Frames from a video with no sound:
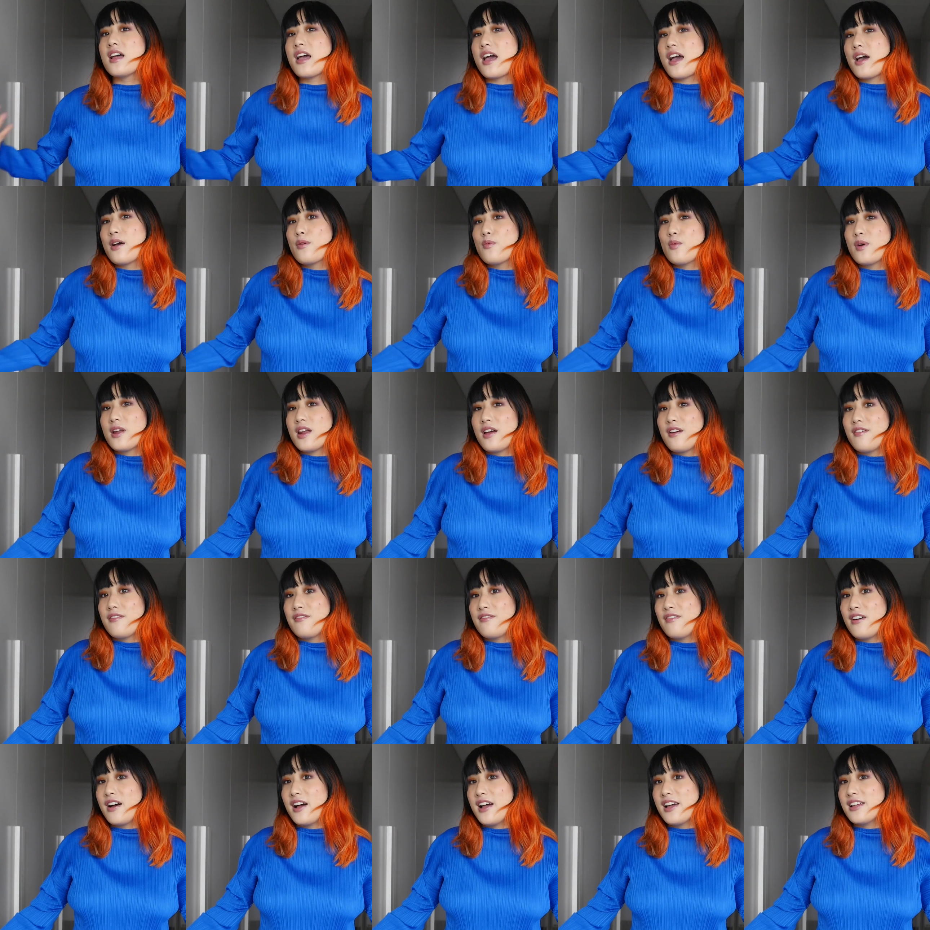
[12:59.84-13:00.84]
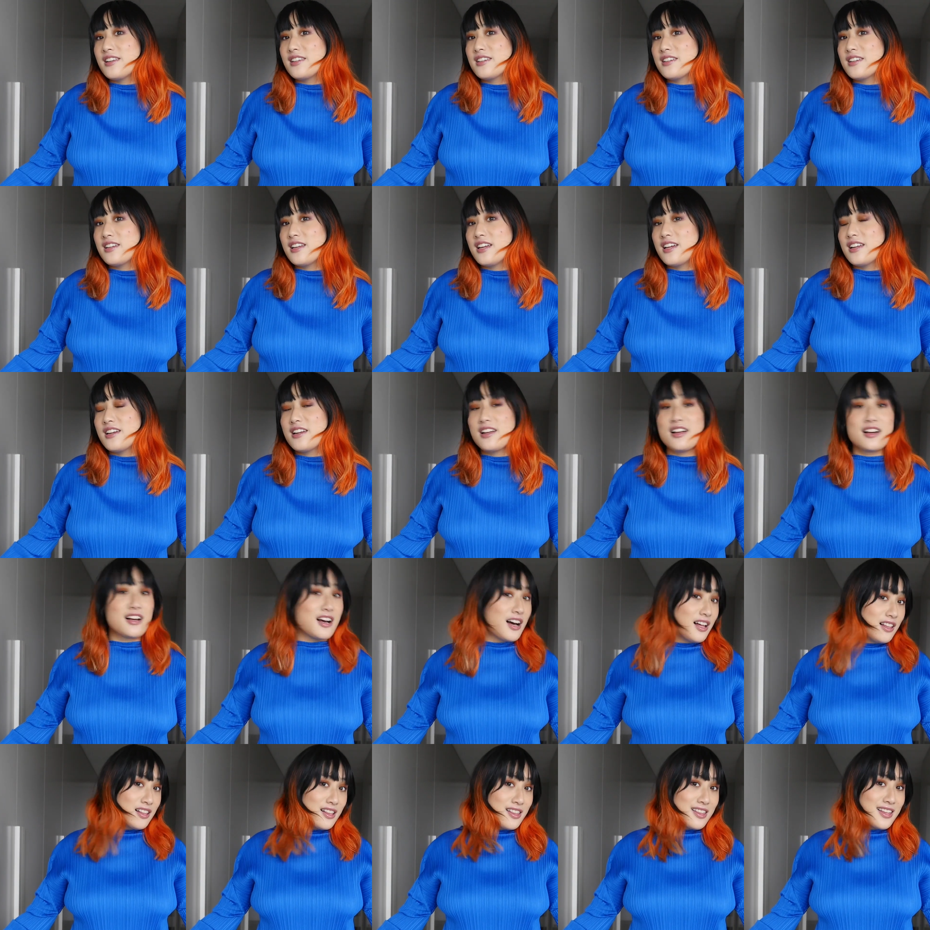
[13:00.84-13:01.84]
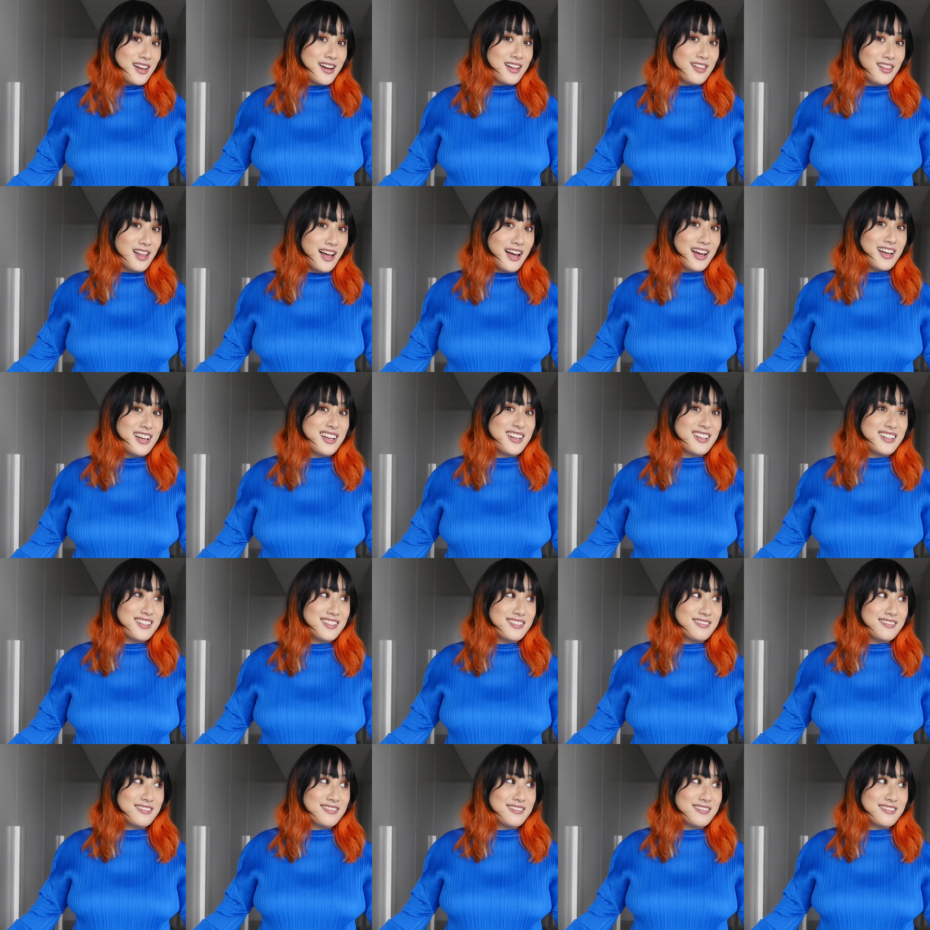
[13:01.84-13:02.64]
and when I find it in a color that I like,